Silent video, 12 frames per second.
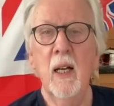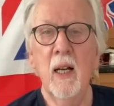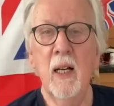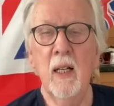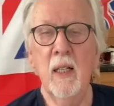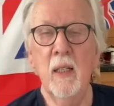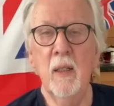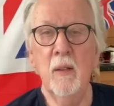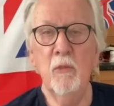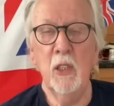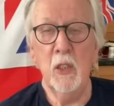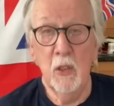
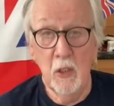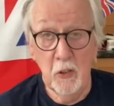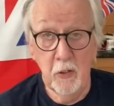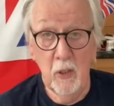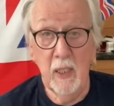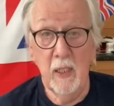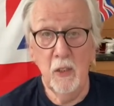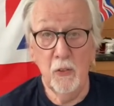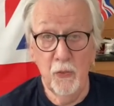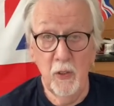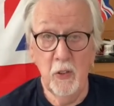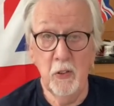rehearsal in this
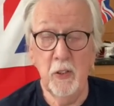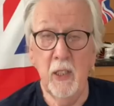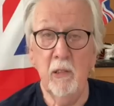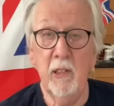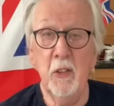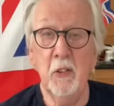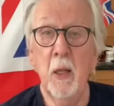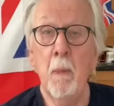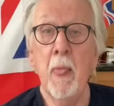first series.